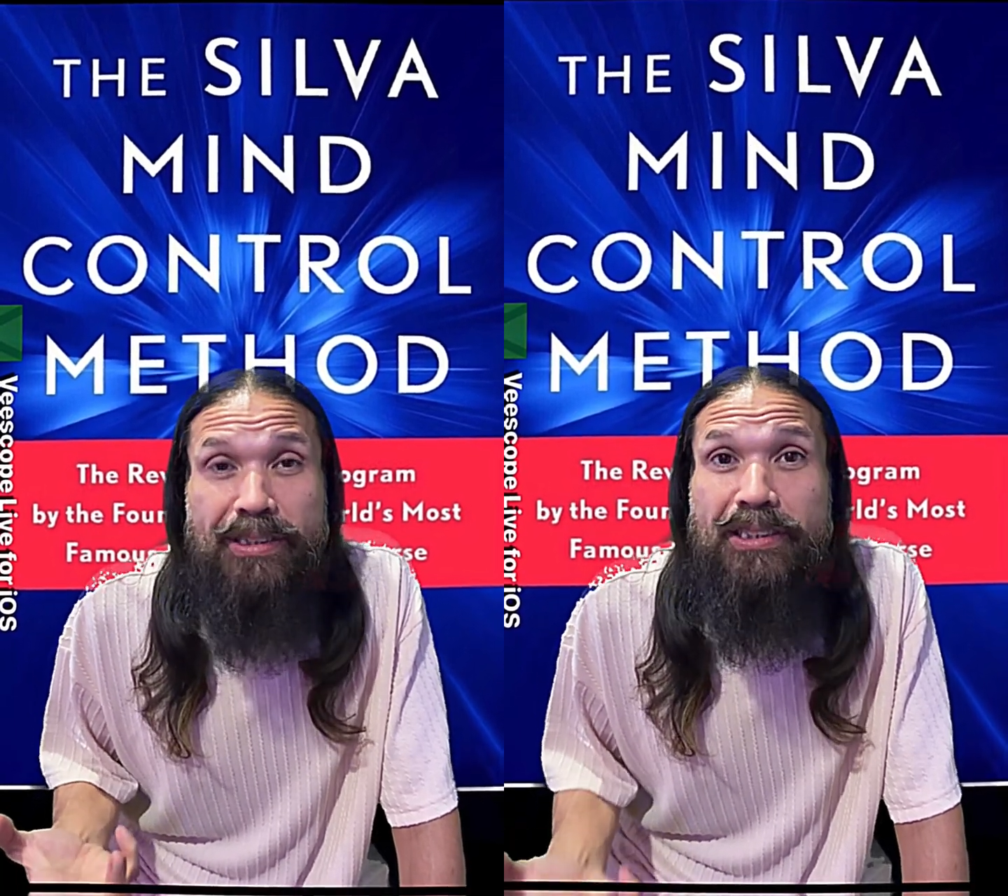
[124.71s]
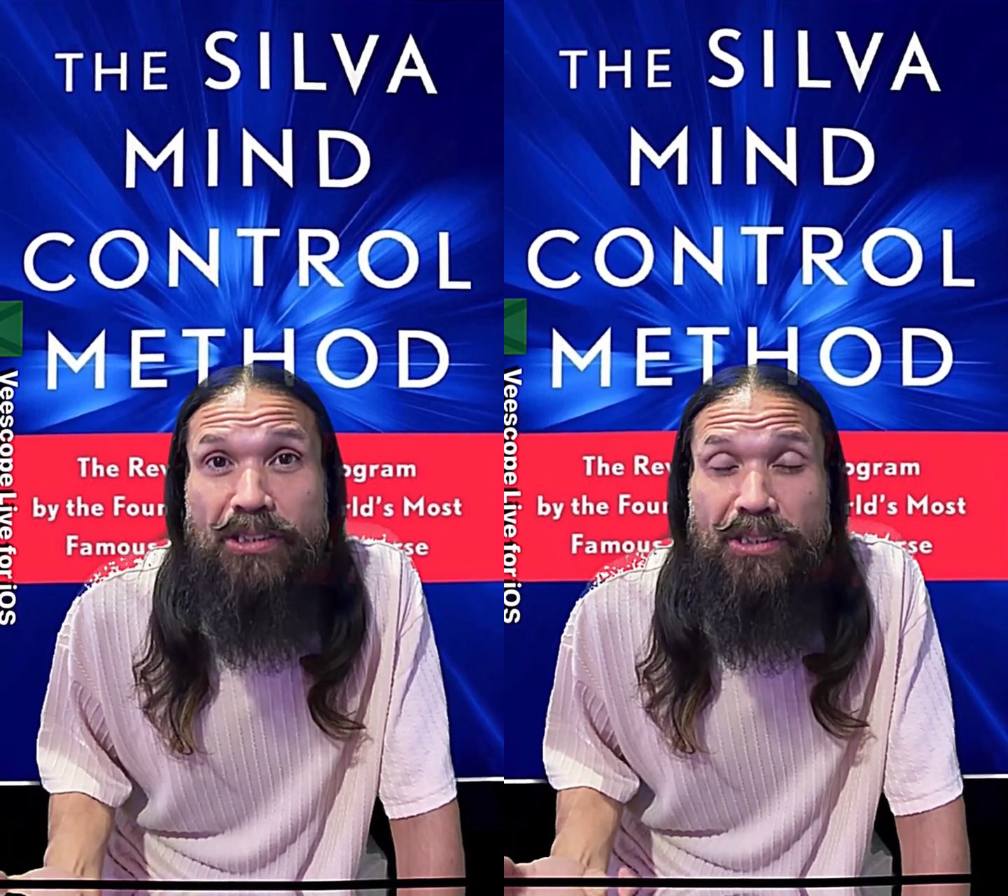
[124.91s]

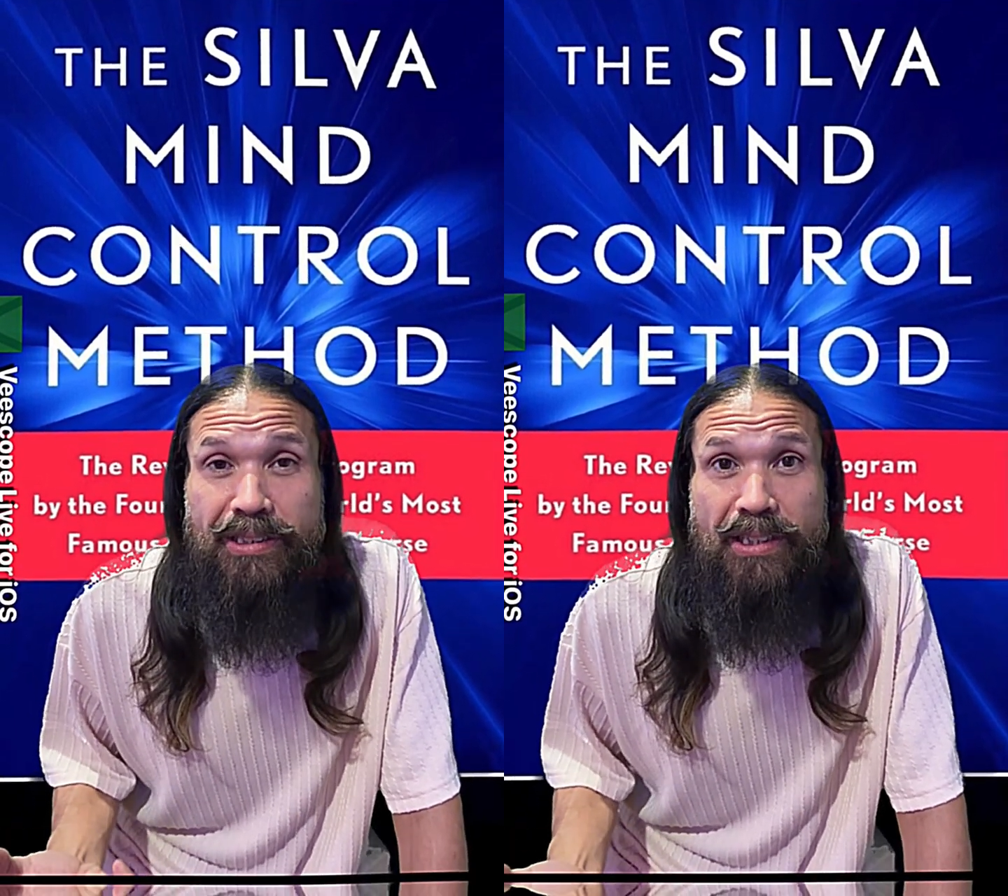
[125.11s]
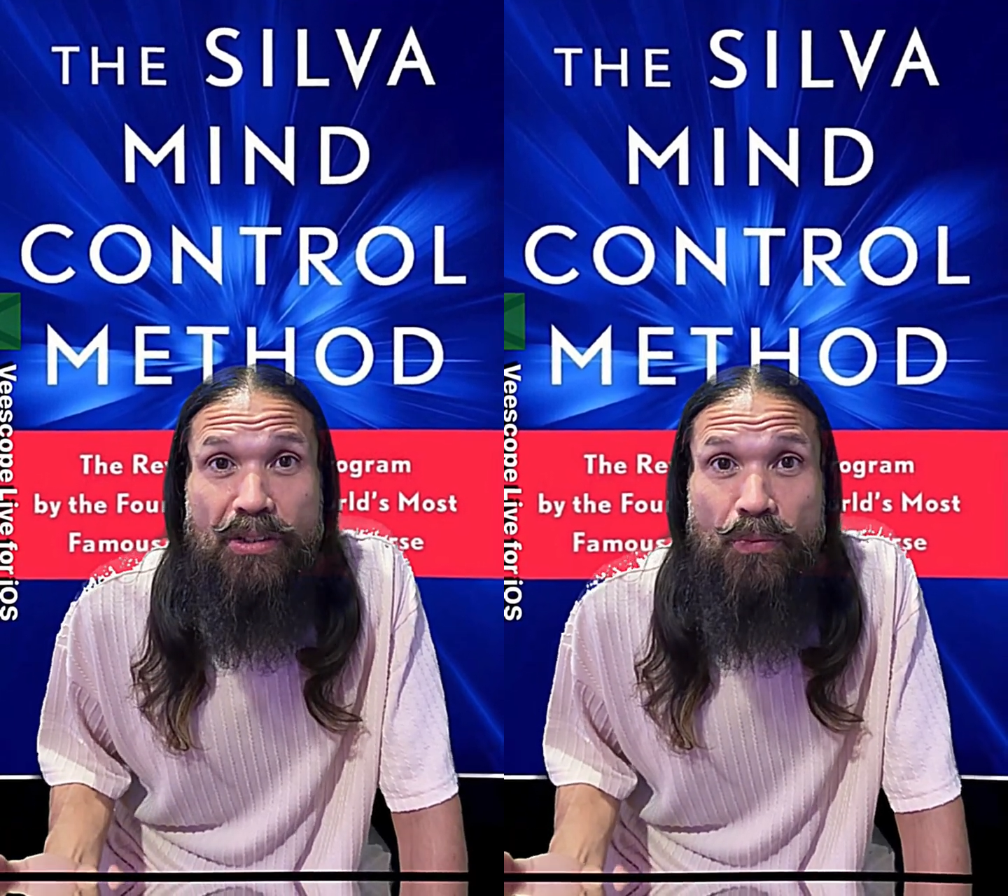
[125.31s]

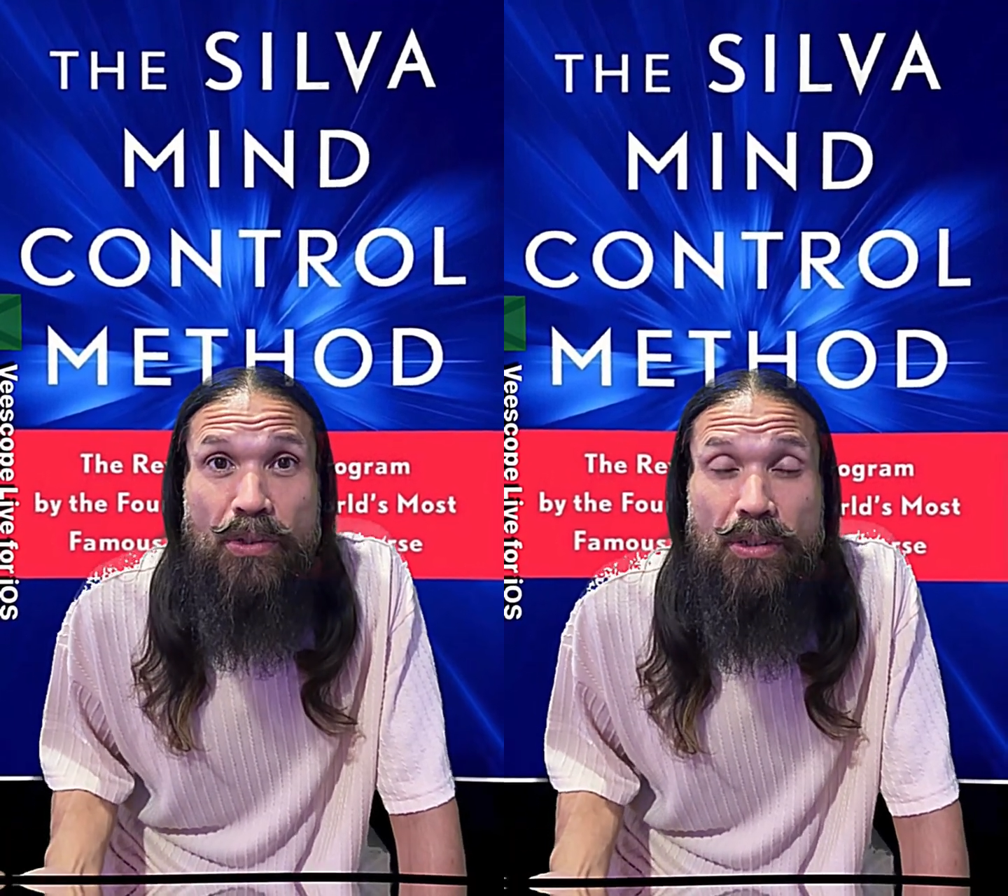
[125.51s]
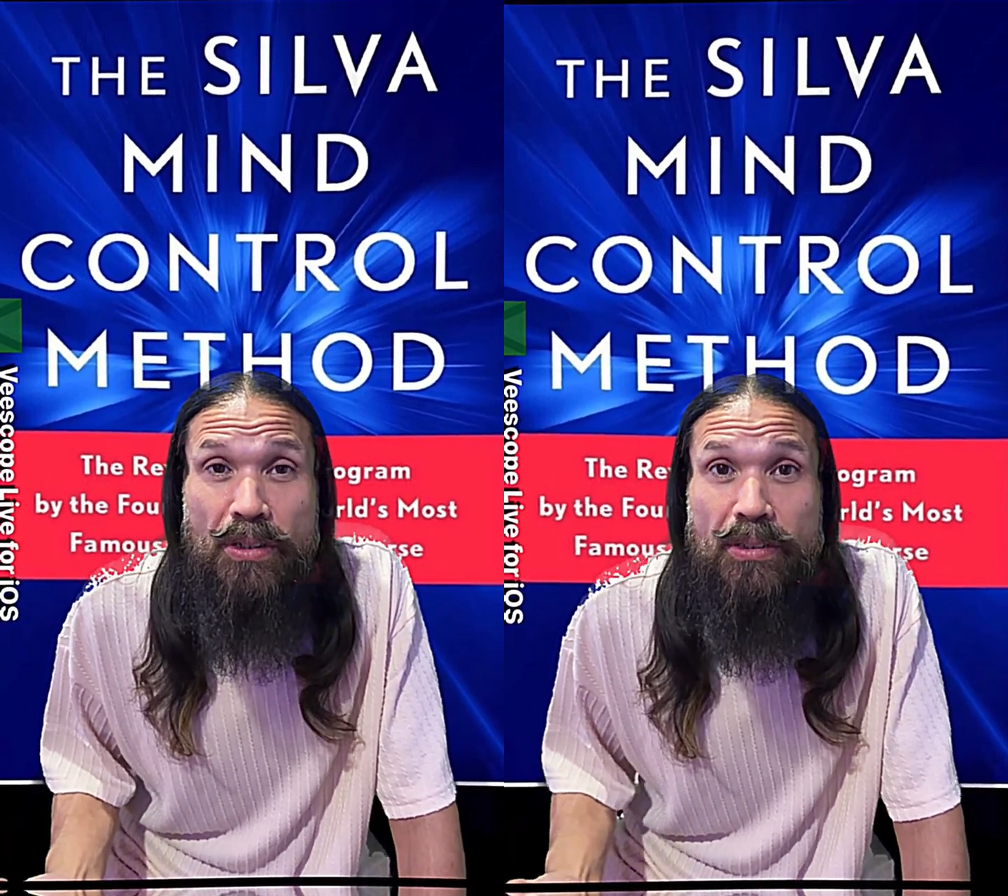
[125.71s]
decisions in the
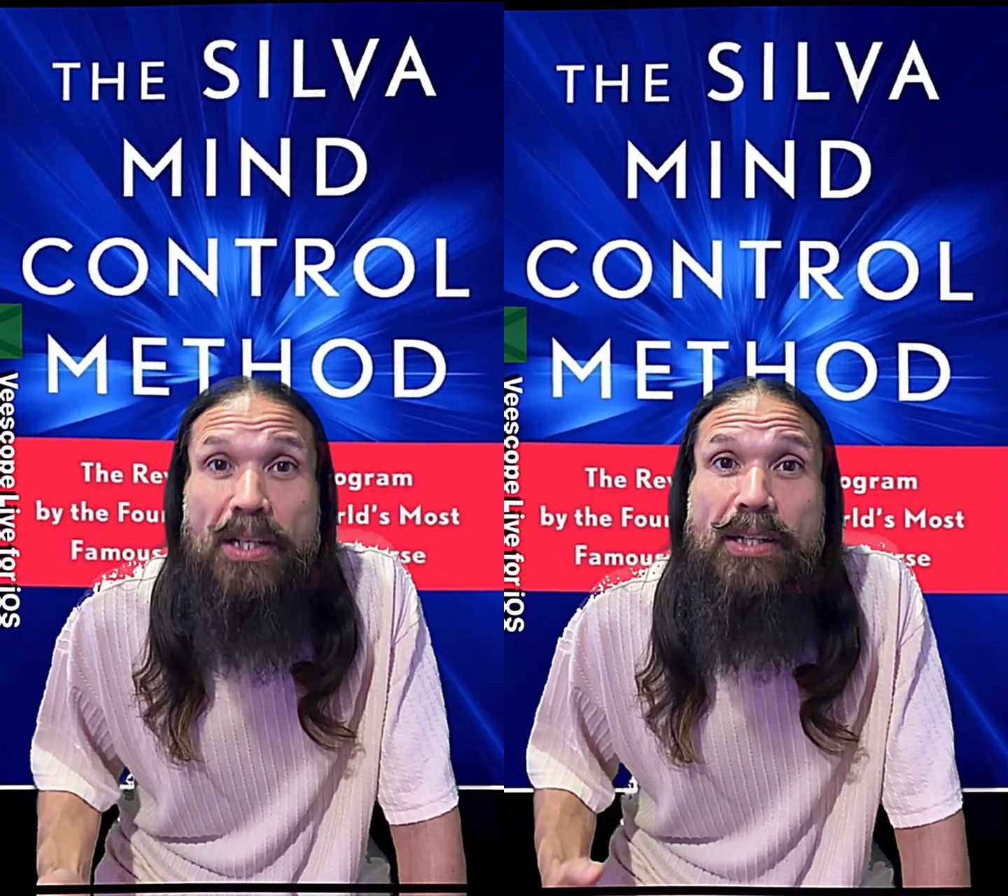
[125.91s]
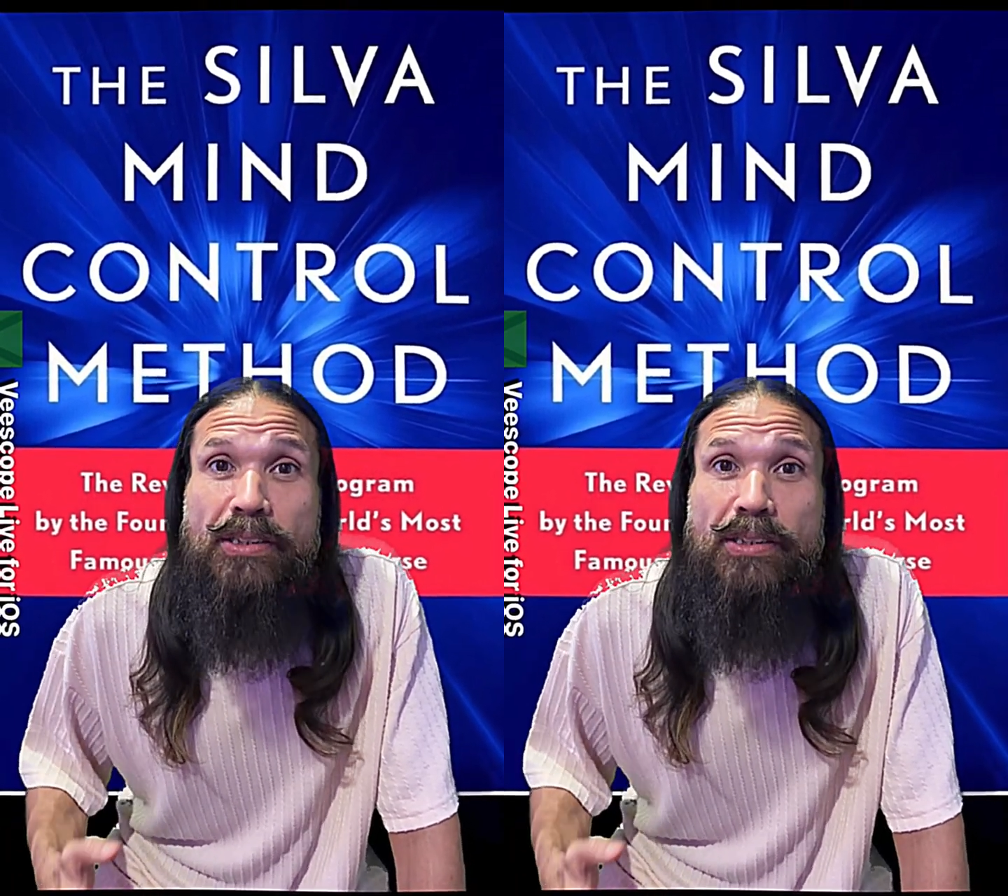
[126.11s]
world